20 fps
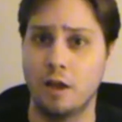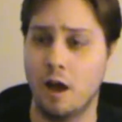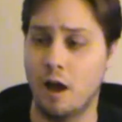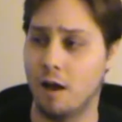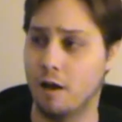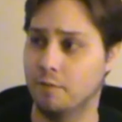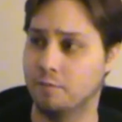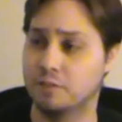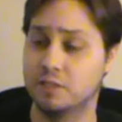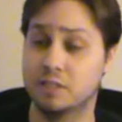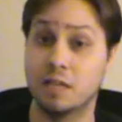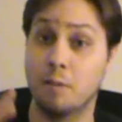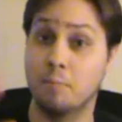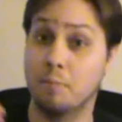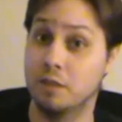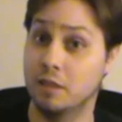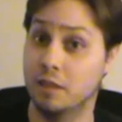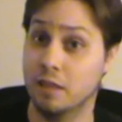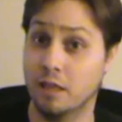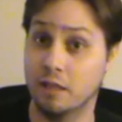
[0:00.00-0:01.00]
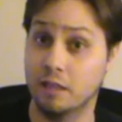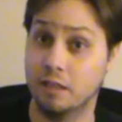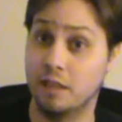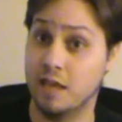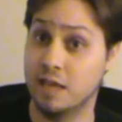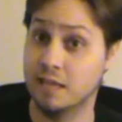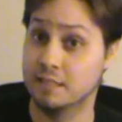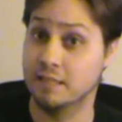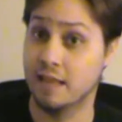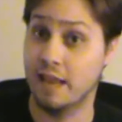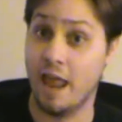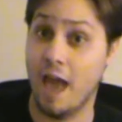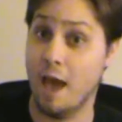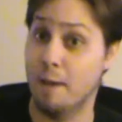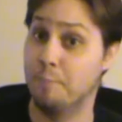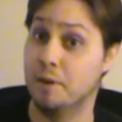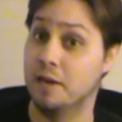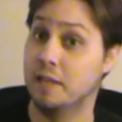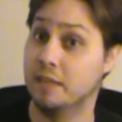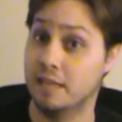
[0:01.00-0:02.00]
of some of the things that
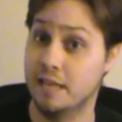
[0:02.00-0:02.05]
happen